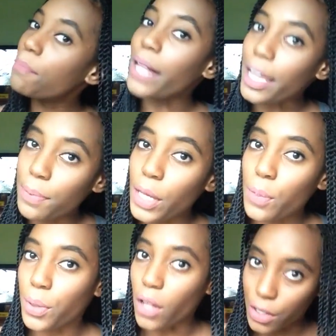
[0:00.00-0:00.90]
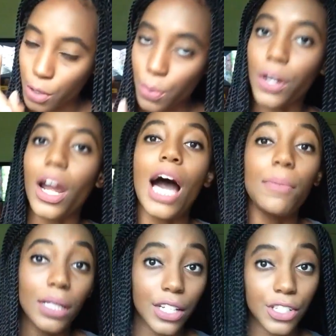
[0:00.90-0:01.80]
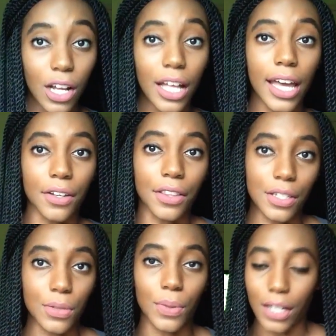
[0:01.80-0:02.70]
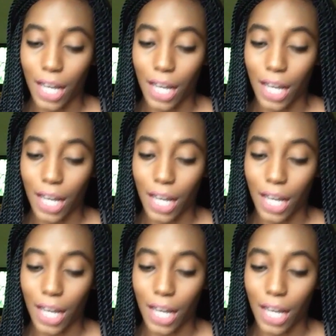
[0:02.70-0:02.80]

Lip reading: Black people on Twitter, I'm gonna let y'all handle this one.